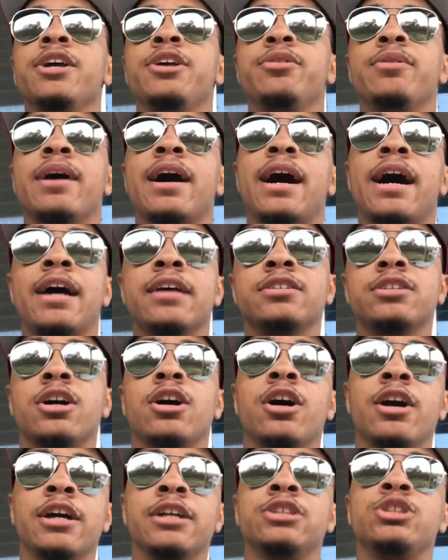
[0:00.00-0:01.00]
You guys
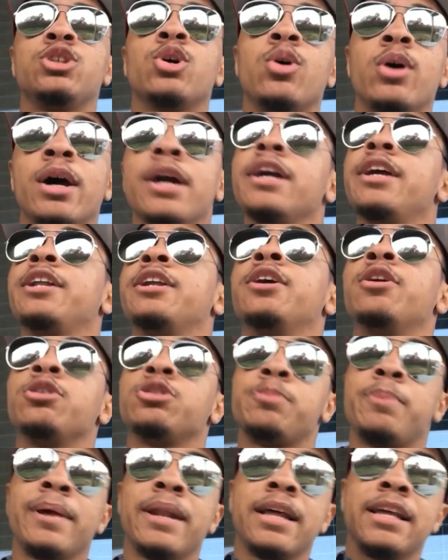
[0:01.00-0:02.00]
are enjoying, you
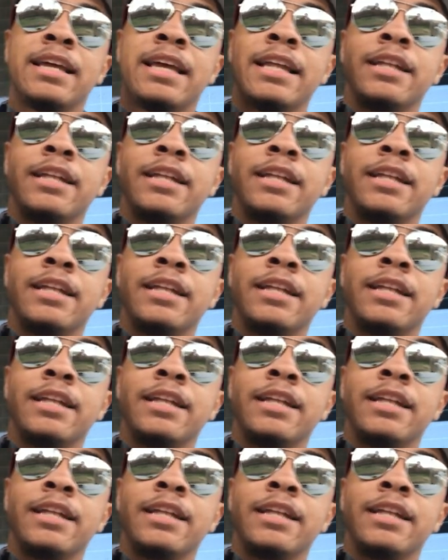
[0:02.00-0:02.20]
know, spending,